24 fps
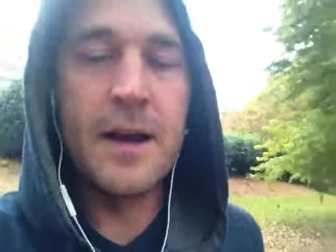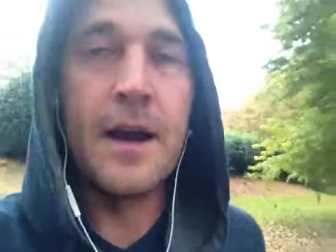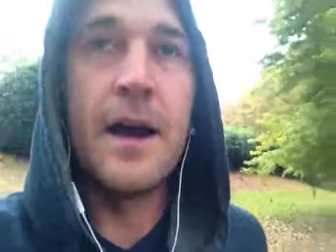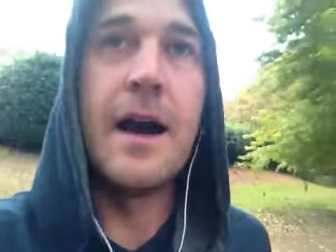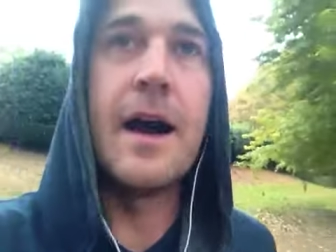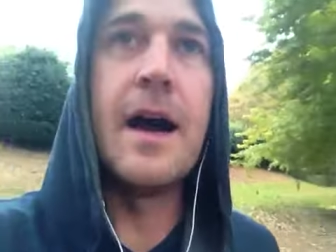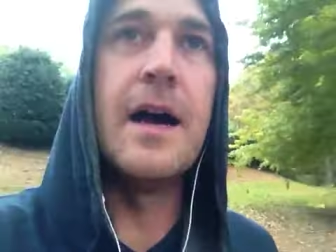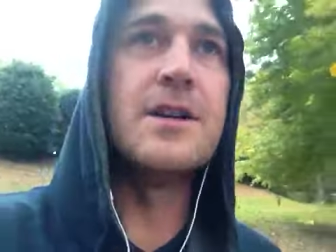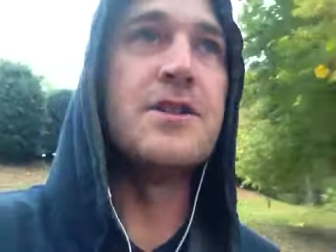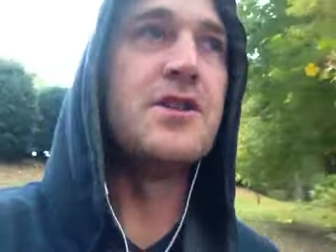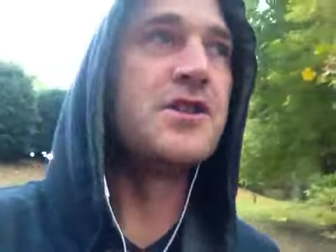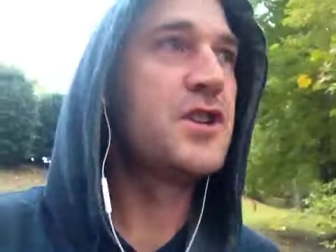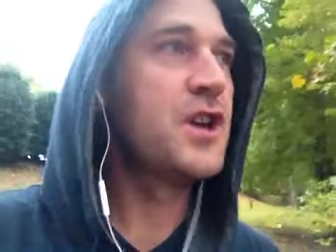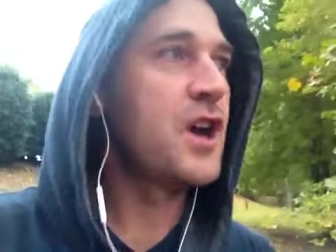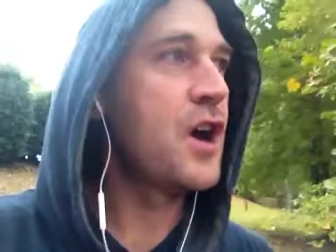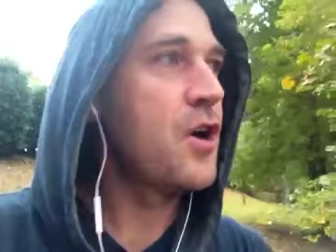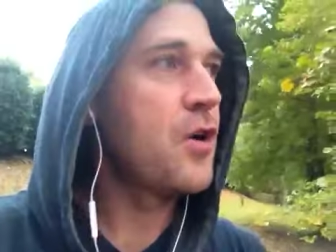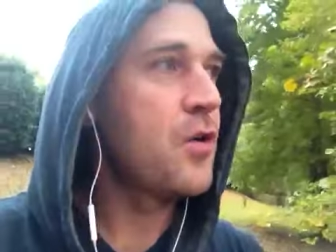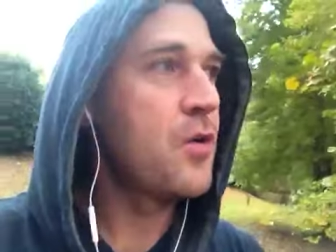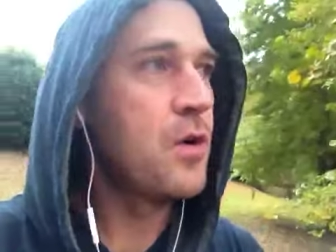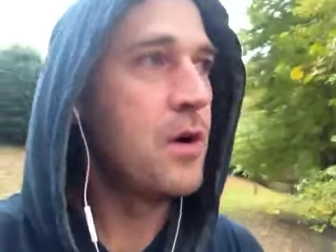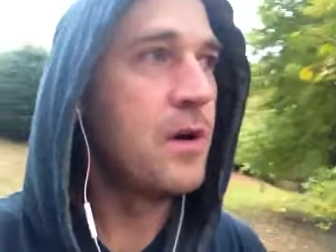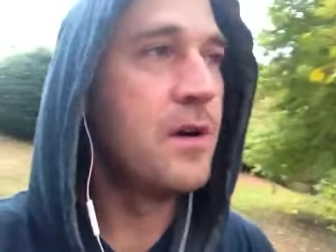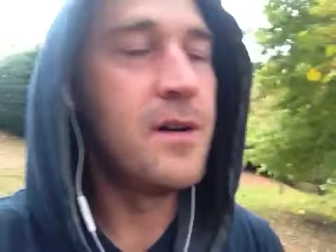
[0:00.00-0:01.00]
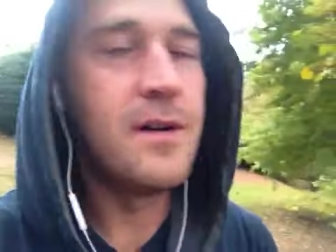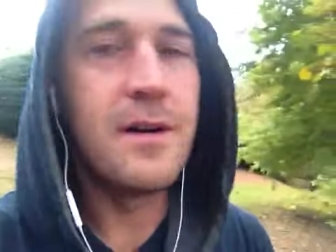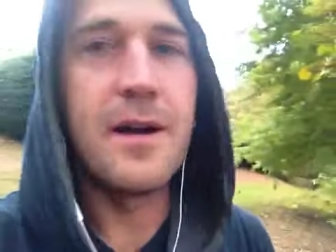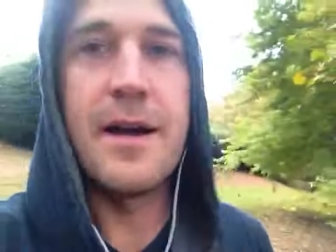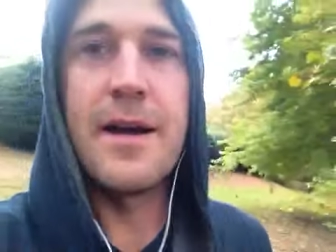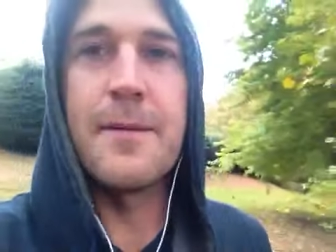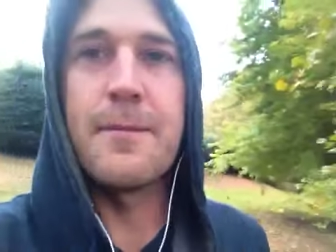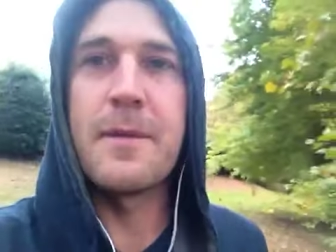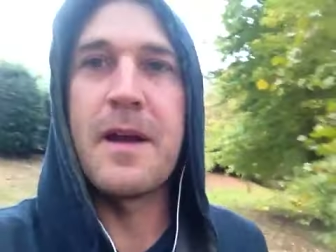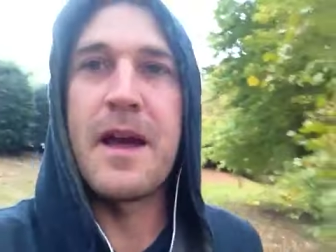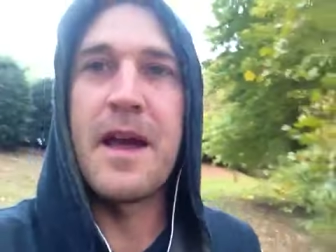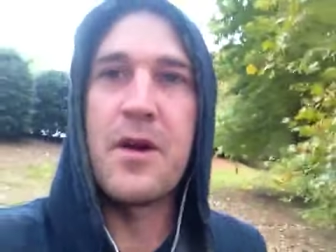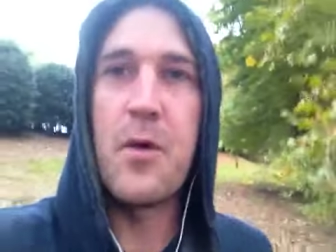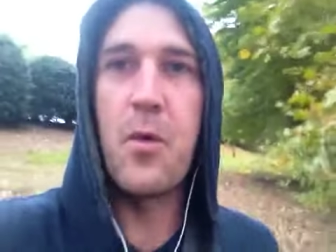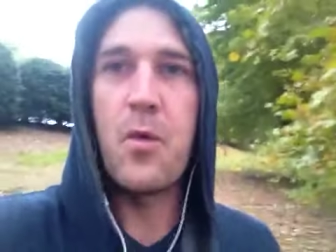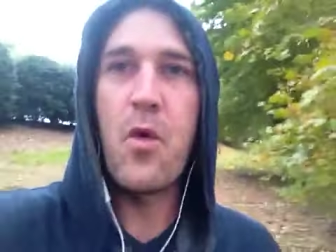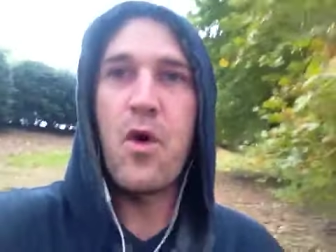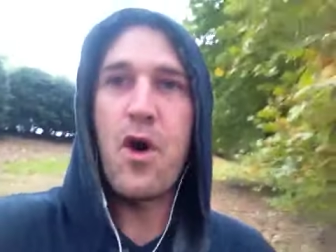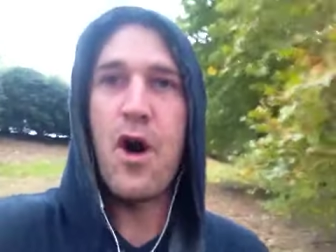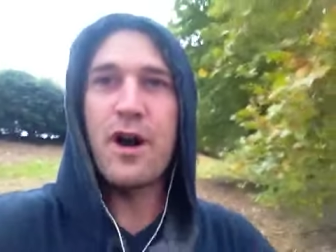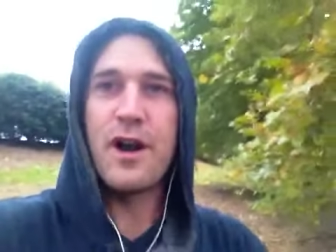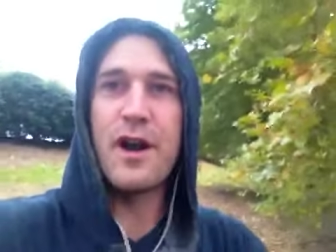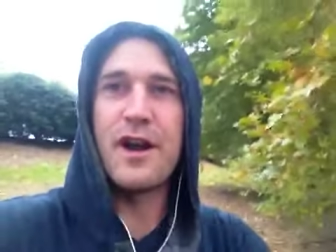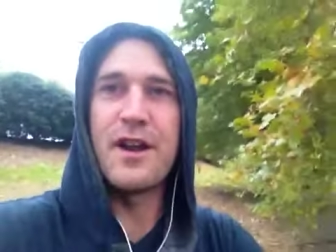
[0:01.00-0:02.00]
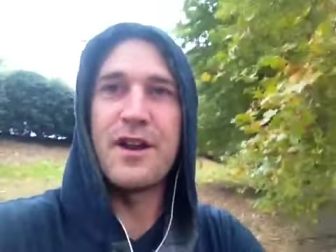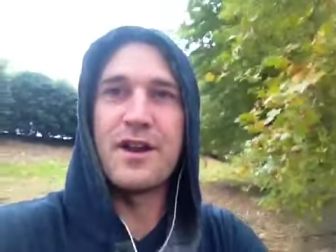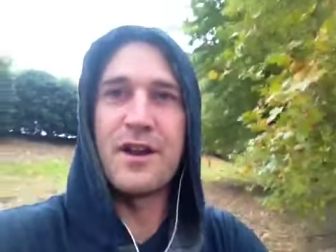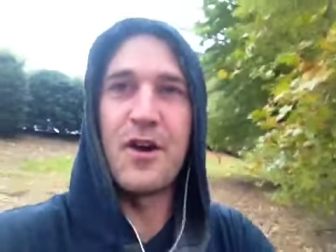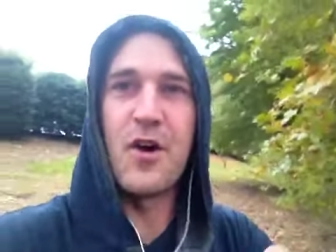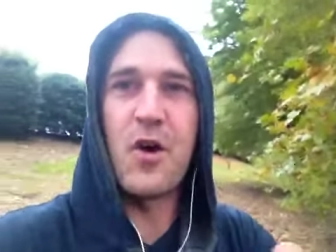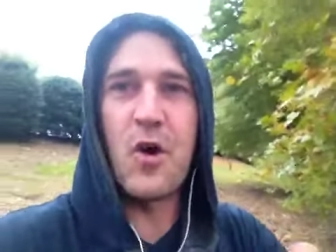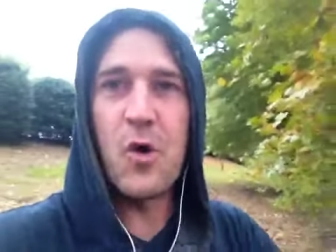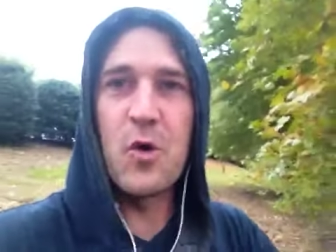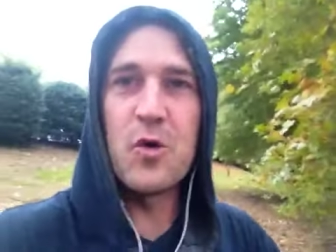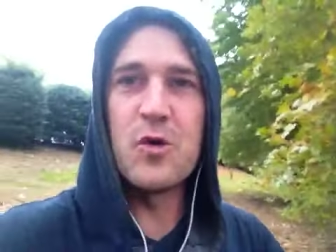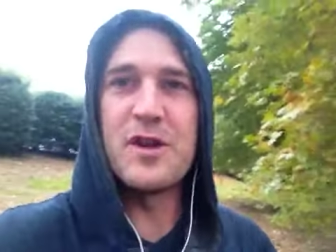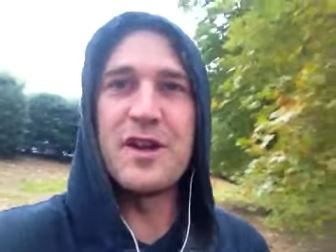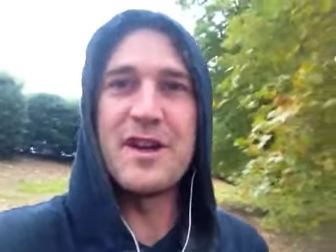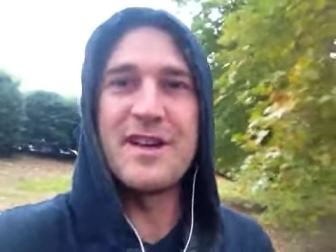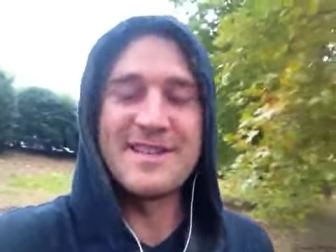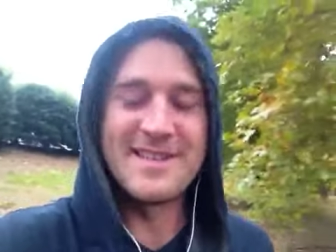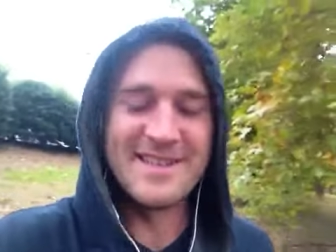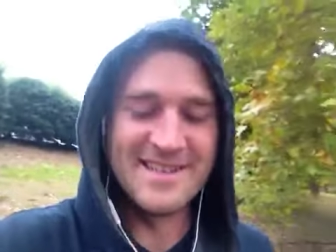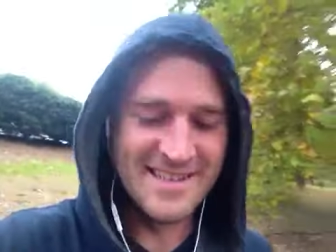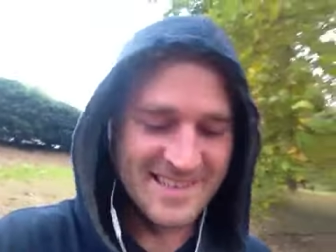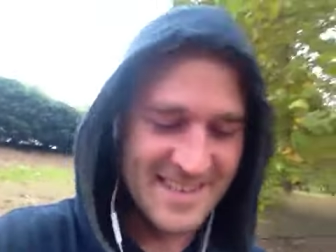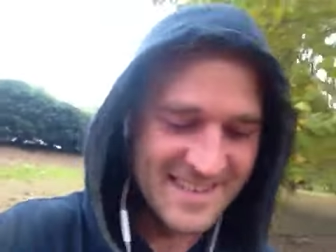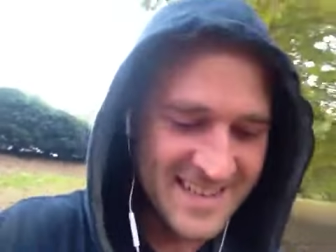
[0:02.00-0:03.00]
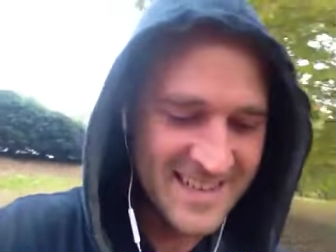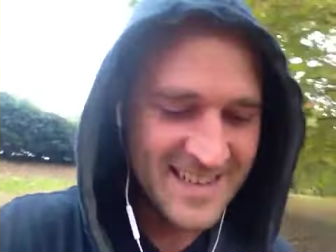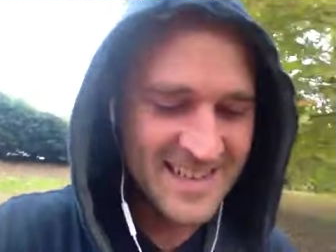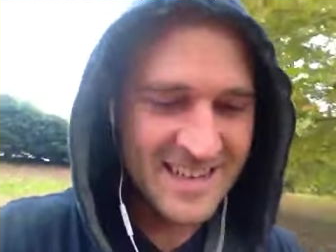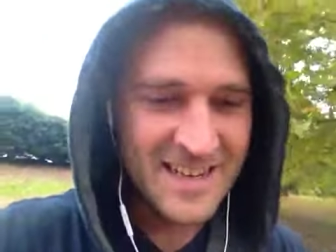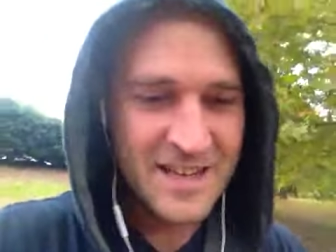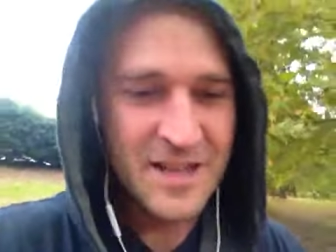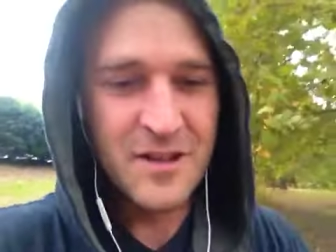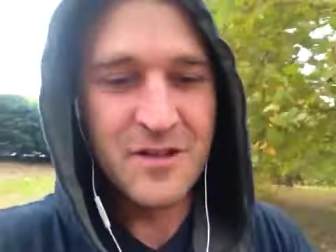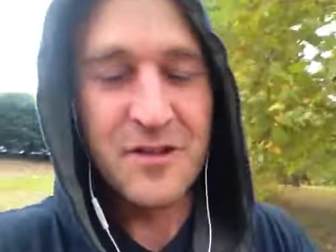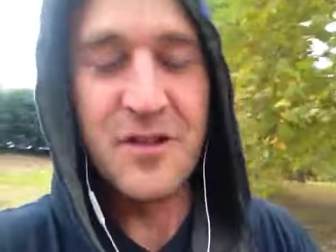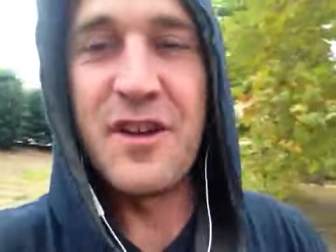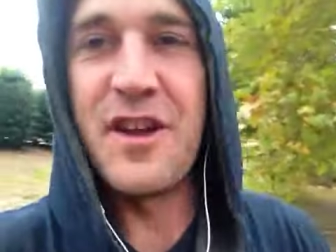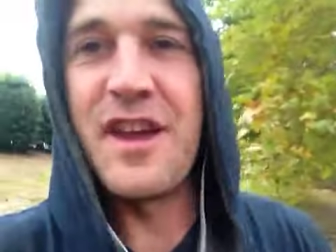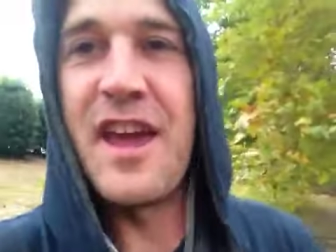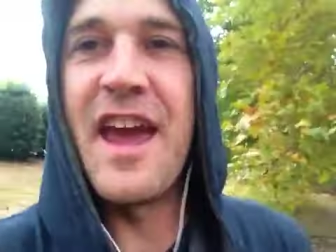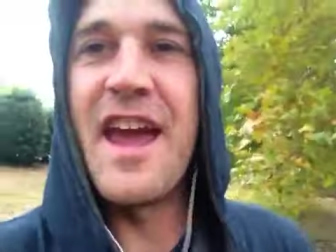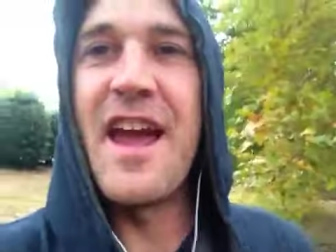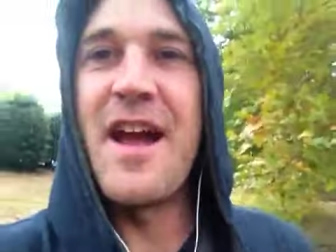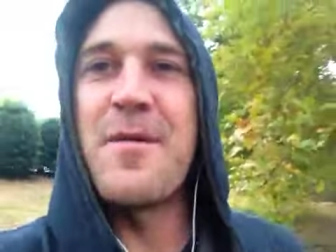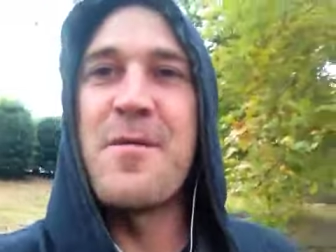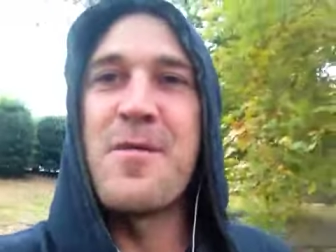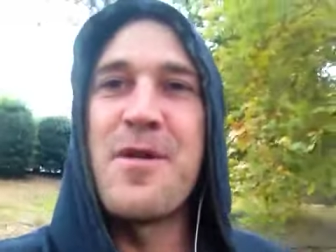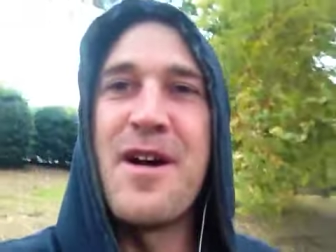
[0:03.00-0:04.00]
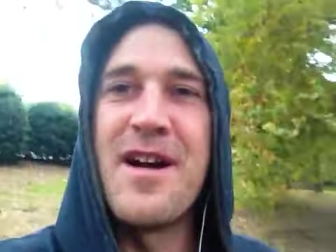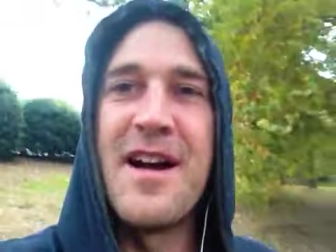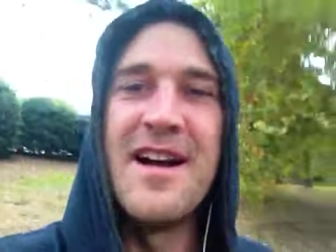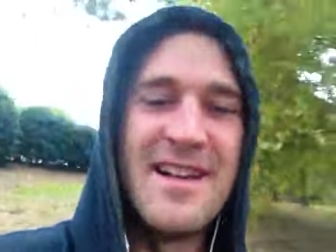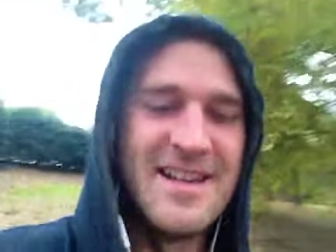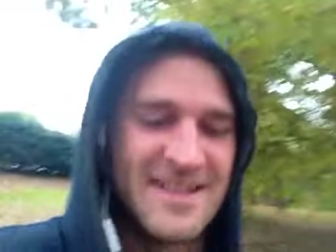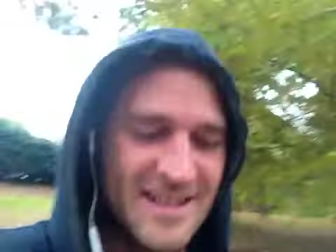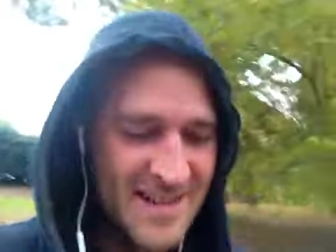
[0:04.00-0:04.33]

Uh, so I'm kind of walking, holding the camera.